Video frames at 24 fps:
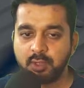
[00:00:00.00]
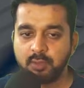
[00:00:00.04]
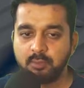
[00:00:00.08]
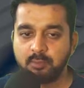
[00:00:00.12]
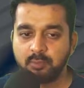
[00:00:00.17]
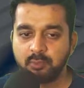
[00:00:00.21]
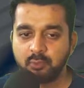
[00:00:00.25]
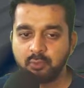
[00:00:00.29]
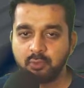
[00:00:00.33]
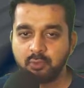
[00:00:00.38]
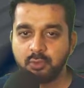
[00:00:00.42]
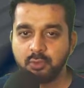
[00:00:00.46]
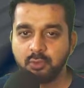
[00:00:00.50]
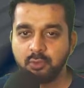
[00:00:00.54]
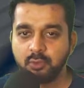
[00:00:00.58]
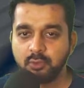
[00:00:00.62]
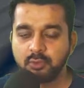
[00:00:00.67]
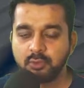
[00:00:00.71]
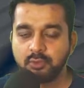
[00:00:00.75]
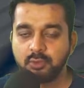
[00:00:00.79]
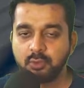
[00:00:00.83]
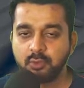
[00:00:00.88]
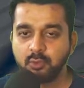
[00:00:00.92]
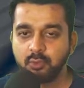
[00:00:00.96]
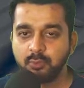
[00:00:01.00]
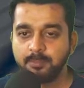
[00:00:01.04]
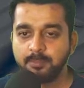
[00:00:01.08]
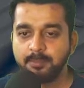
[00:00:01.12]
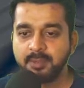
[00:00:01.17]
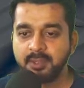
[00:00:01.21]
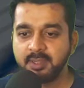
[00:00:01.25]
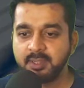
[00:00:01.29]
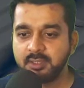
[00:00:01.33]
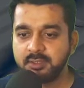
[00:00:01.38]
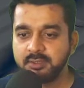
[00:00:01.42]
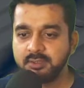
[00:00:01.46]
going on the home
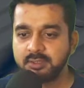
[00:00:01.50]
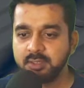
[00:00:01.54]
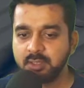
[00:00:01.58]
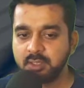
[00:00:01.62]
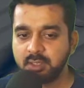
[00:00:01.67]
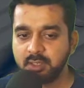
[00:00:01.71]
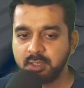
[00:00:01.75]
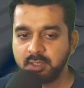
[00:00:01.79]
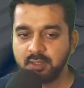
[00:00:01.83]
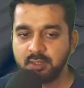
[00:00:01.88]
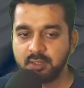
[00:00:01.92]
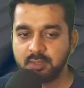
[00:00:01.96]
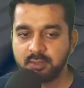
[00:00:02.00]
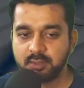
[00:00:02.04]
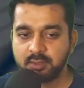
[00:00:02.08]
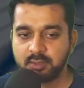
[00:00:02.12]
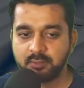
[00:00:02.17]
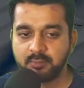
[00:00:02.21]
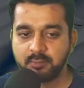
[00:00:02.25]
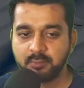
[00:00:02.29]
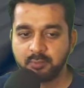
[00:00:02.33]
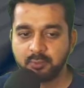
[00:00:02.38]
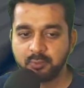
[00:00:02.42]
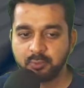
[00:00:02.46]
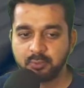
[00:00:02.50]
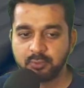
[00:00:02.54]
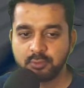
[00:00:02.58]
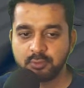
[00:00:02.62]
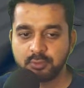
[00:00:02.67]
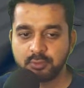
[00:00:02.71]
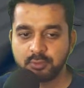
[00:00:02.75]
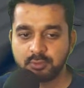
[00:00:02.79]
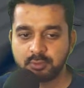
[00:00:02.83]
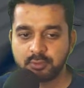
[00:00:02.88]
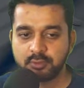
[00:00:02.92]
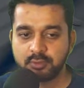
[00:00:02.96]
page and
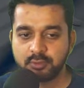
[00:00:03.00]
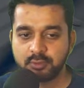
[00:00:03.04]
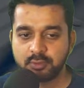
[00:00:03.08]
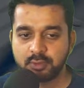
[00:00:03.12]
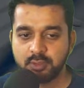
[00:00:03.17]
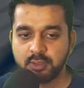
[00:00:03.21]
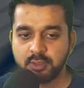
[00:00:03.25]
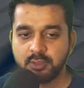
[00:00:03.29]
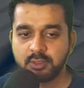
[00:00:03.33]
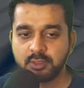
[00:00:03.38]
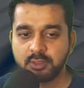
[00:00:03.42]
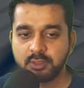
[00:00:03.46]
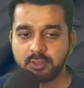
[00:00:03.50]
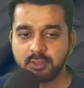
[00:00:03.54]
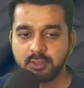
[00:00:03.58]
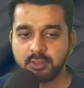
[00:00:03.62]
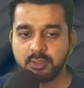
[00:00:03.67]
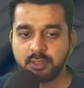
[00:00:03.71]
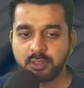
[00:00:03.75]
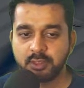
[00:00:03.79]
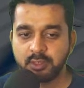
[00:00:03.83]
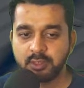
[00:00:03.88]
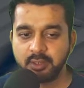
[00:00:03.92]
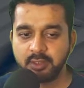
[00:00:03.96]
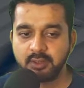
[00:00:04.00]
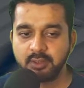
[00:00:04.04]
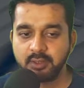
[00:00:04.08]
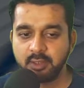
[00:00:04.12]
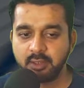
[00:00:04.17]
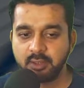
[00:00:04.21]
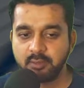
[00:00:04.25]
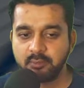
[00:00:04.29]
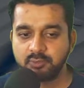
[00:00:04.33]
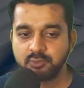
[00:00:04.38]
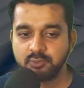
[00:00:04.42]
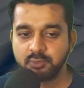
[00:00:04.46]
suppose internal link,
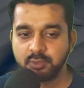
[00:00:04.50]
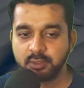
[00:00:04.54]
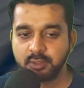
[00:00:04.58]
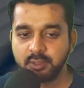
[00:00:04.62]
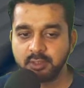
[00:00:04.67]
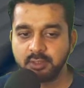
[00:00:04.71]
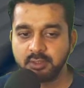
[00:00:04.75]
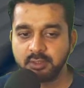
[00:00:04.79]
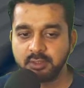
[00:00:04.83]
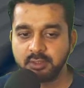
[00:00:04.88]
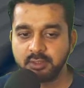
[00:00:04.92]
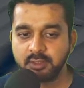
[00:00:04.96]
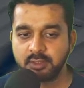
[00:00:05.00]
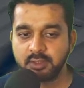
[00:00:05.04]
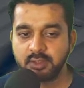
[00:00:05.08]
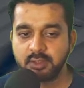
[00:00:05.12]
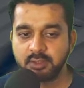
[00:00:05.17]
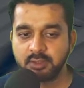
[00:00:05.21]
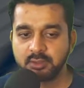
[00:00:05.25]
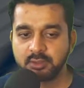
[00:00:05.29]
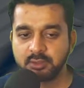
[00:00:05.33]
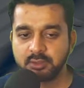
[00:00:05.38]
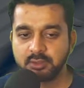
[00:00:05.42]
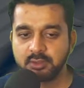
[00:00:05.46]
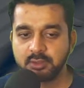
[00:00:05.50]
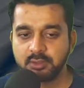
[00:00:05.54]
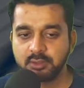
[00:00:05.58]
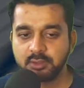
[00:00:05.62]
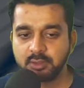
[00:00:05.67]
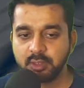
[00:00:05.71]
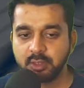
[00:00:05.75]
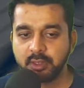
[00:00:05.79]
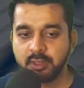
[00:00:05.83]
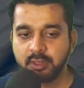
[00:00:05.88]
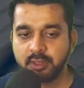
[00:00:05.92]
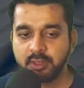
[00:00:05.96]
I'm choosing internal external,
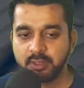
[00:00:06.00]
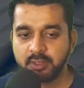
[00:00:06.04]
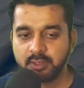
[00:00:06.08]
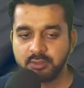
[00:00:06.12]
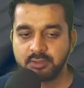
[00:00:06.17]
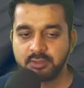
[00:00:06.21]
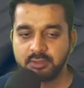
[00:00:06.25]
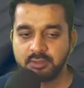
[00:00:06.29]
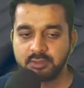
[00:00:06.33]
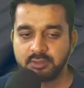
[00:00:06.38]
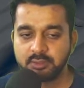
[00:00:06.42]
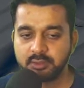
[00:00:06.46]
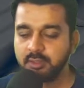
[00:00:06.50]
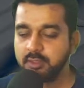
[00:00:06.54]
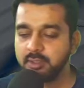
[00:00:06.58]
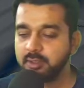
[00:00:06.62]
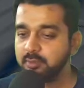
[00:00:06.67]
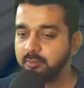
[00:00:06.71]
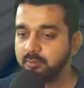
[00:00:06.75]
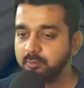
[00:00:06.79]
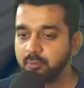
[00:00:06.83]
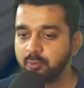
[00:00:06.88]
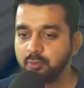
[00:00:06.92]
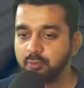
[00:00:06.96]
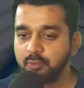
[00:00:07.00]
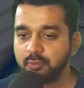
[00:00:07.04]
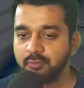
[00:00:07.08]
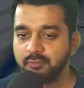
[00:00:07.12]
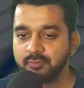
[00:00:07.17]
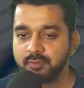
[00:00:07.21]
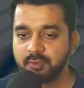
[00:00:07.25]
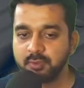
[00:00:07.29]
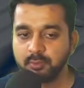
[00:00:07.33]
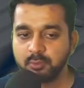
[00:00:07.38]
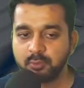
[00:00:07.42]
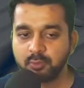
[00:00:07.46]
highlighting both of
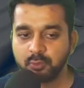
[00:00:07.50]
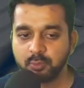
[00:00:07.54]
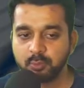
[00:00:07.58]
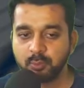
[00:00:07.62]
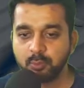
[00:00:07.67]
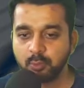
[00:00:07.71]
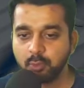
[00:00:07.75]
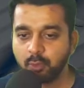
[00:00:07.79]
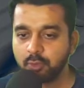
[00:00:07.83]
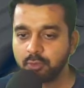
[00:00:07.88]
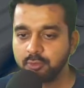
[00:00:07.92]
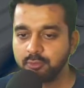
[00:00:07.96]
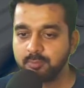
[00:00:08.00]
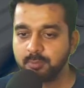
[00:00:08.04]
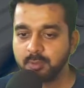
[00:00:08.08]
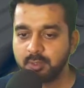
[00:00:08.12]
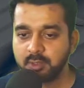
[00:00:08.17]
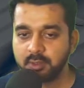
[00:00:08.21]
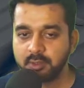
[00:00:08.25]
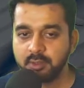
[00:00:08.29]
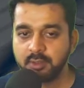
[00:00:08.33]
them through mouse bar,